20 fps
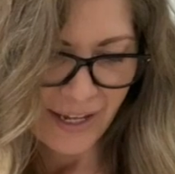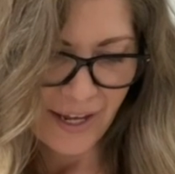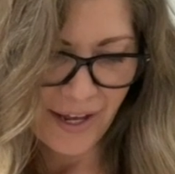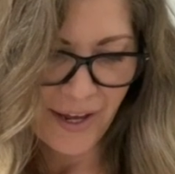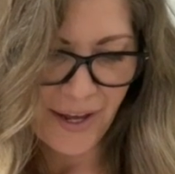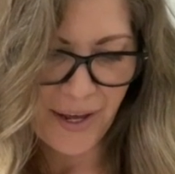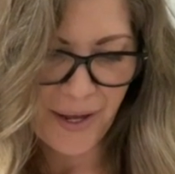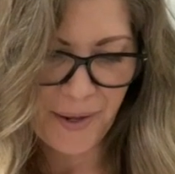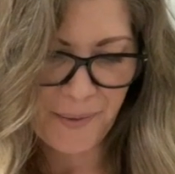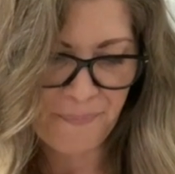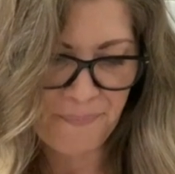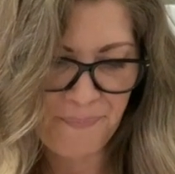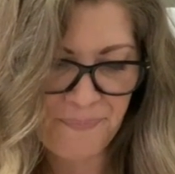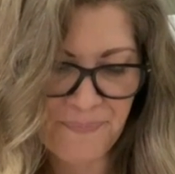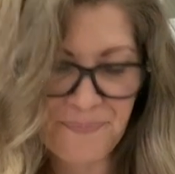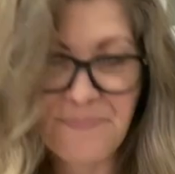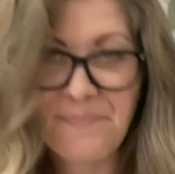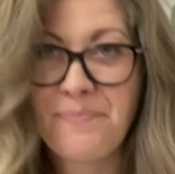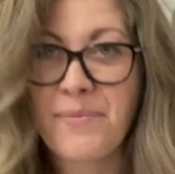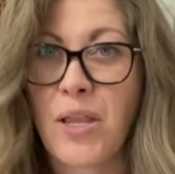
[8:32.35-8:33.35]

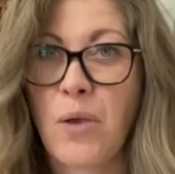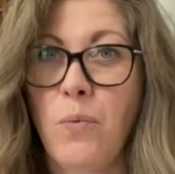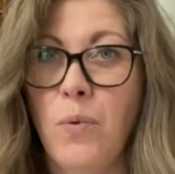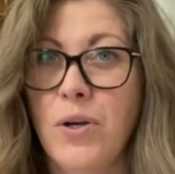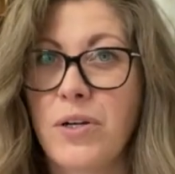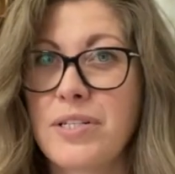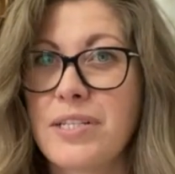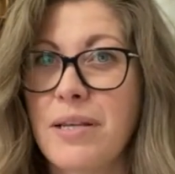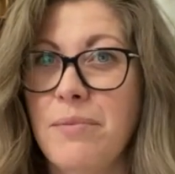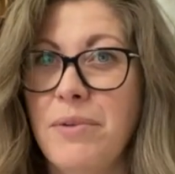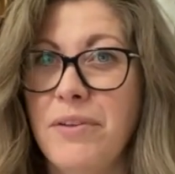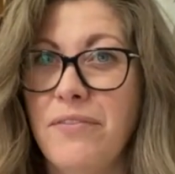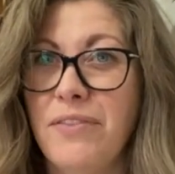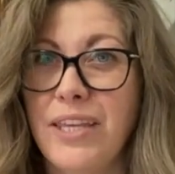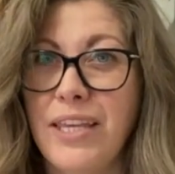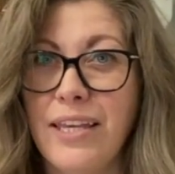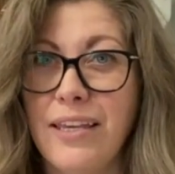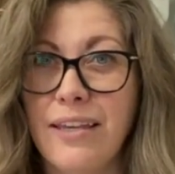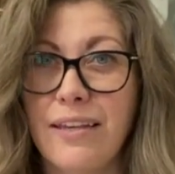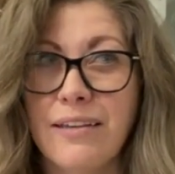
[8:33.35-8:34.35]
What are some of
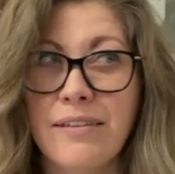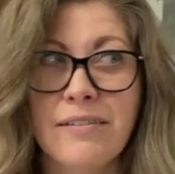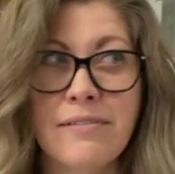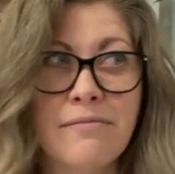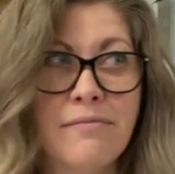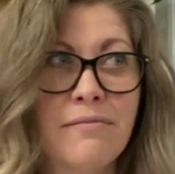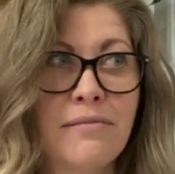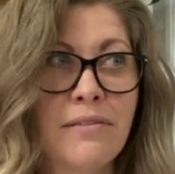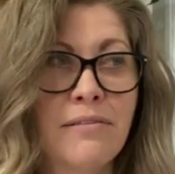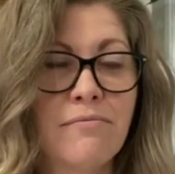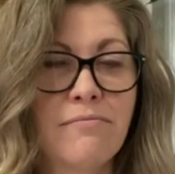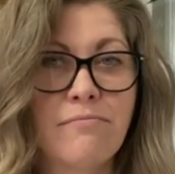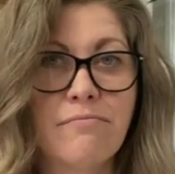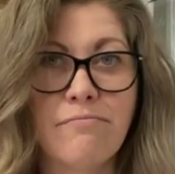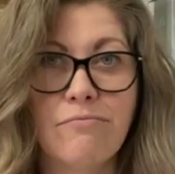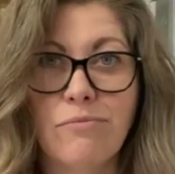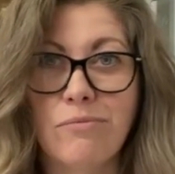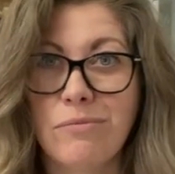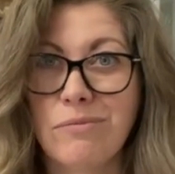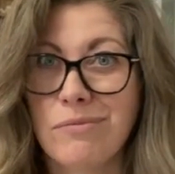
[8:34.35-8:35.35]
the
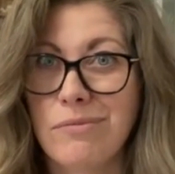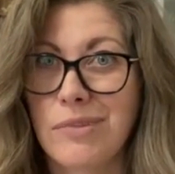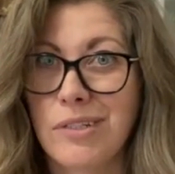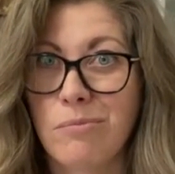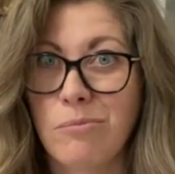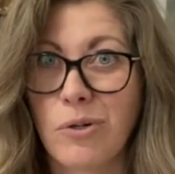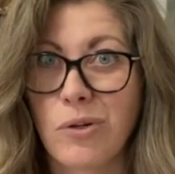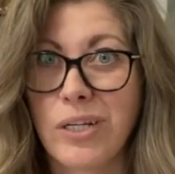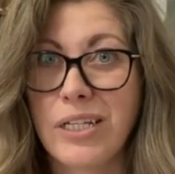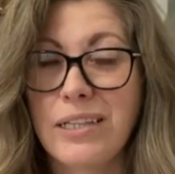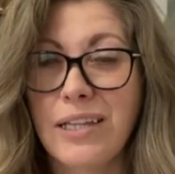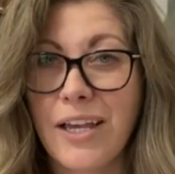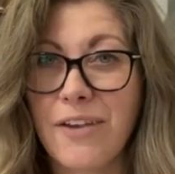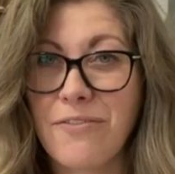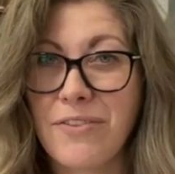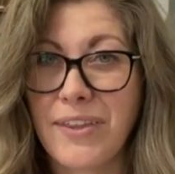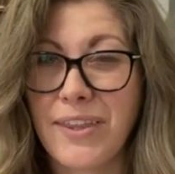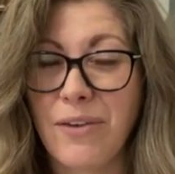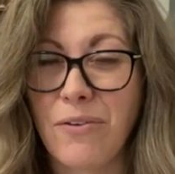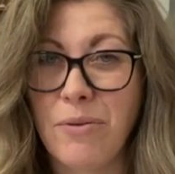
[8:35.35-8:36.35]
marine
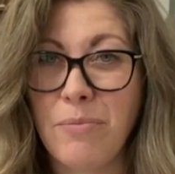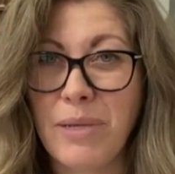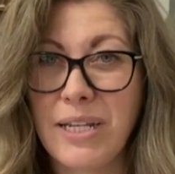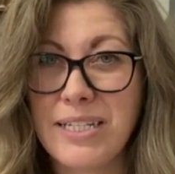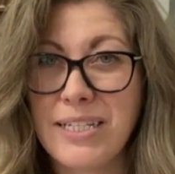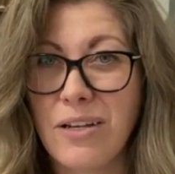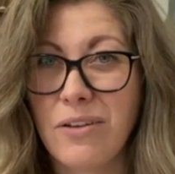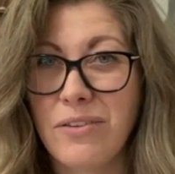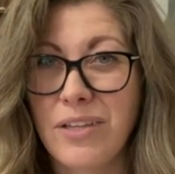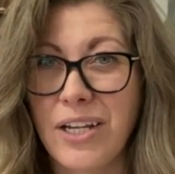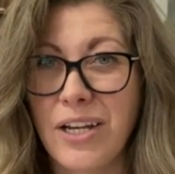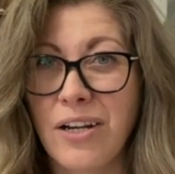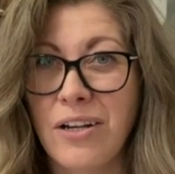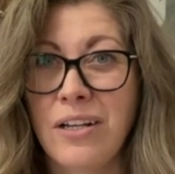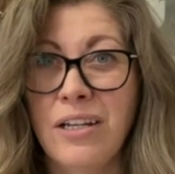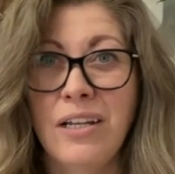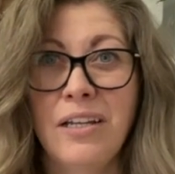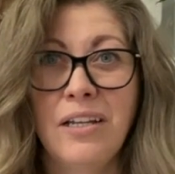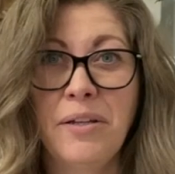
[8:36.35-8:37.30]
life that they would meet down there?